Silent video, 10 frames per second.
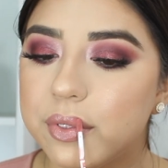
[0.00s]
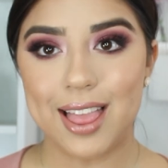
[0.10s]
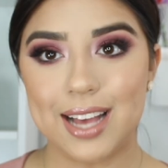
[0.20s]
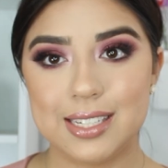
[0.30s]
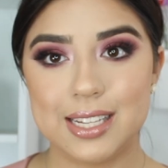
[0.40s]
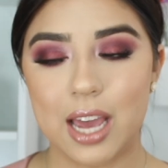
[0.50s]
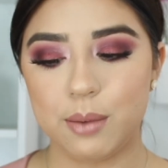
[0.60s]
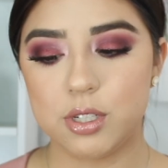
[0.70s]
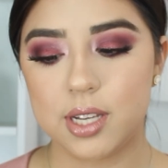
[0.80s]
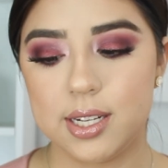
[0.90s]
Lastly,
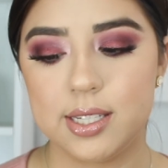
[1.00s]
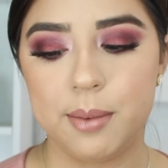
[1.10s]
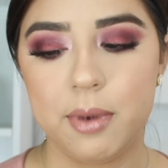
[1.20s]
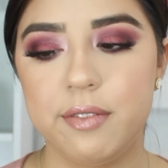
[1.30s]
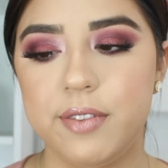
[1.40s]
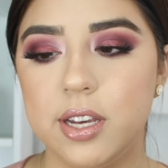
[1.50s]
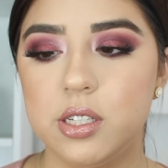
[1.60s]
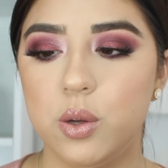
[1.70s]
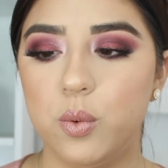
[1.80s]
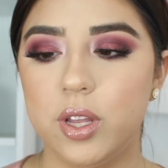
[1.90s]
I'm just going to set my
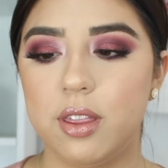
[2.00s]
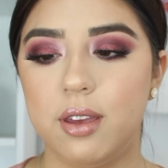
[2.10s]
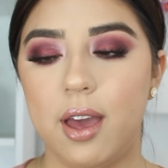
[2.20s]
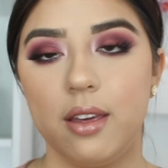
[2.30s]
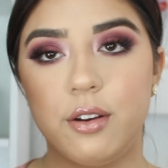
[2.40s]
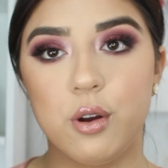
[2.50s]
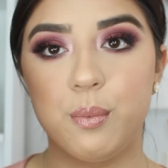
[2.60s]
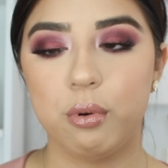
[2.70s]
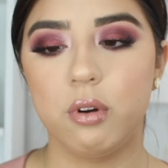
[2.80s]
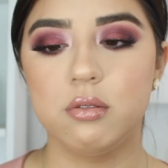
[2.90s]
face with the LA Girl
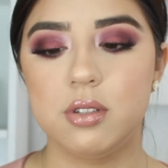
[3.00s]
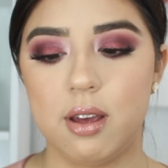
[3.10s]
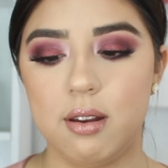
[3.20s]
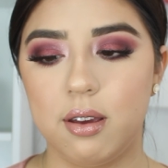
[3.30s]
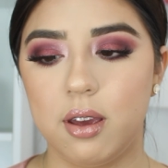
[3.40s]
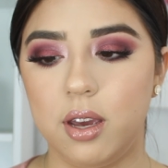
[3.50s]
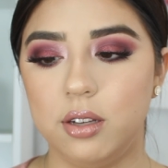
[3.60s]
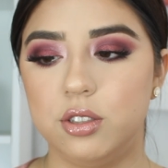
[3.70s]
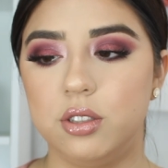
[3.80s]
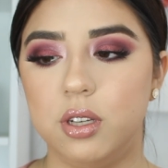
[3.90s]
Pro Setting
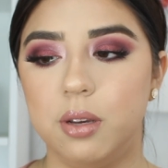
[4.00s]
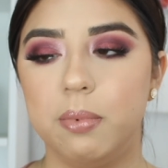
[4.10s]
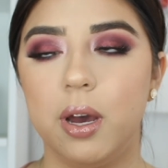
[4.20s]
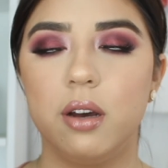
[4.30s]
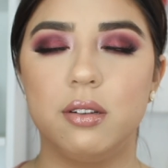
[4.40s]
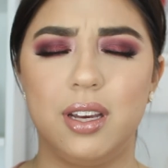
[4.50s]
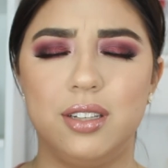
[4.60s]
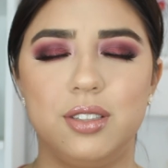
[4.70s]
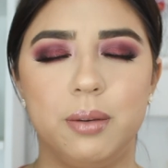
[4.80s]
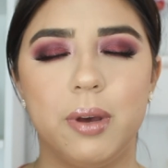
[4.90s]
HD
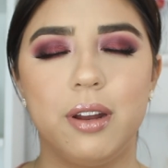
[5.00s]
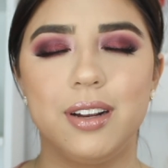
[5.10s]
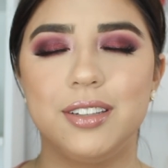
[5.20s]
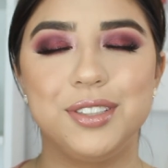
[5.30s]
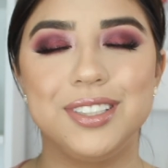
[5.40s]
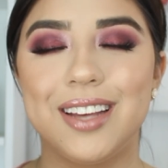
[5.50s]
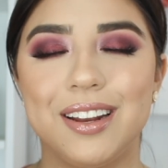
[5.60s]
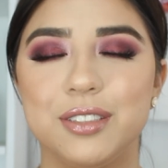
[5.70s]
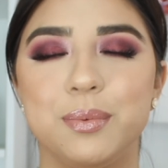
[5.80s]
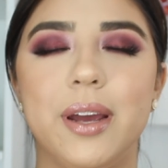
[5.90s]

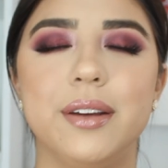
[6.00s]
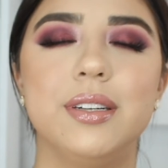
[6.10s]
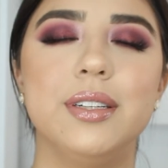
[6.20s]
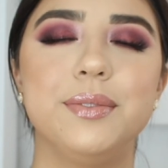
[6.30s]
Setting Spray.